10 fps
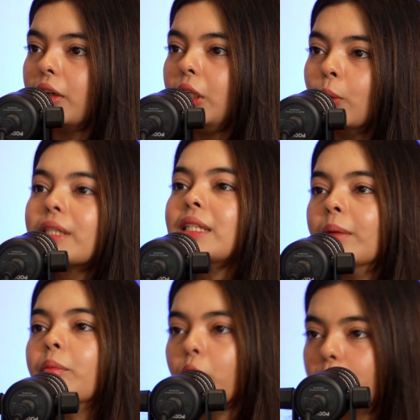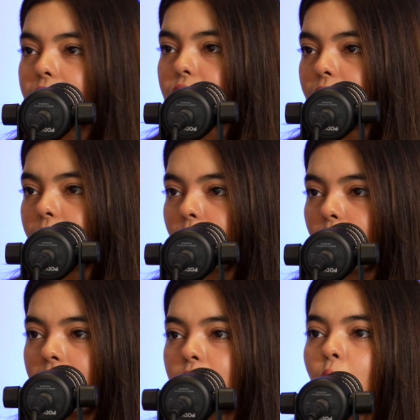you will see improvements,
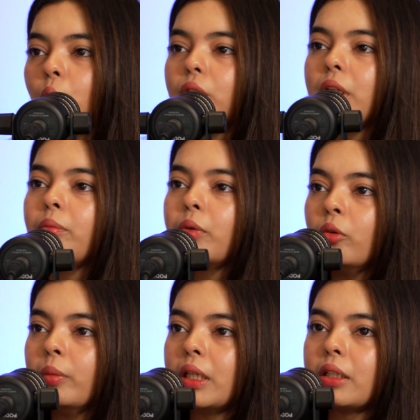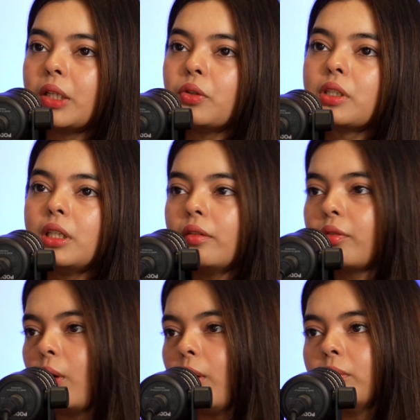right? So the improvement that you see
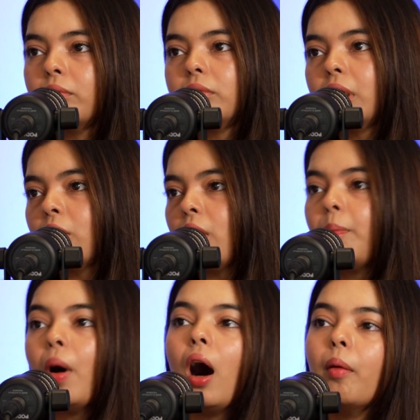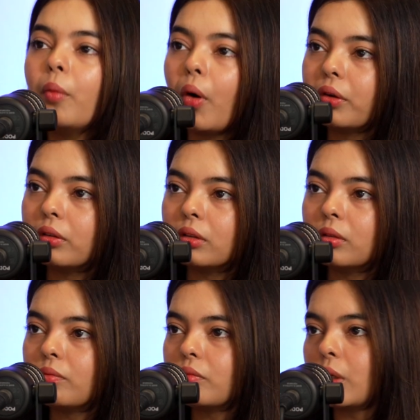from, a Palm
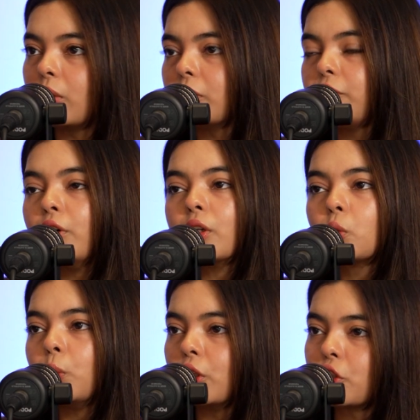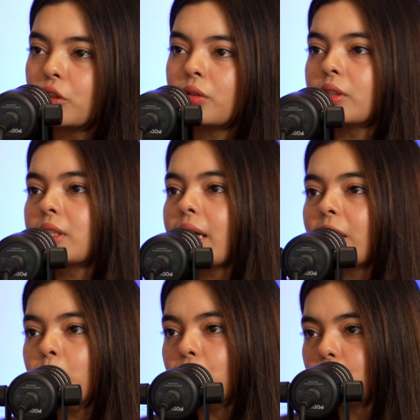model, the first version to the
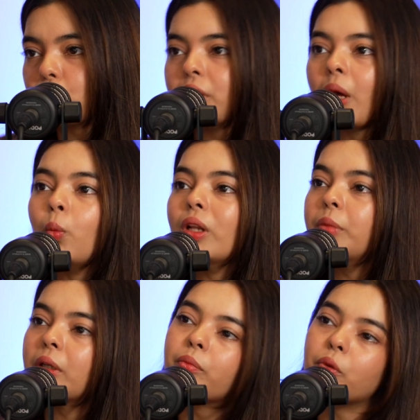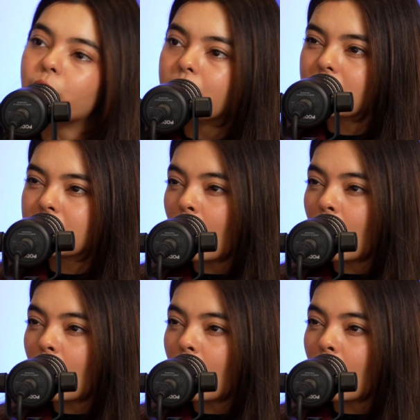second version, there will be improvements.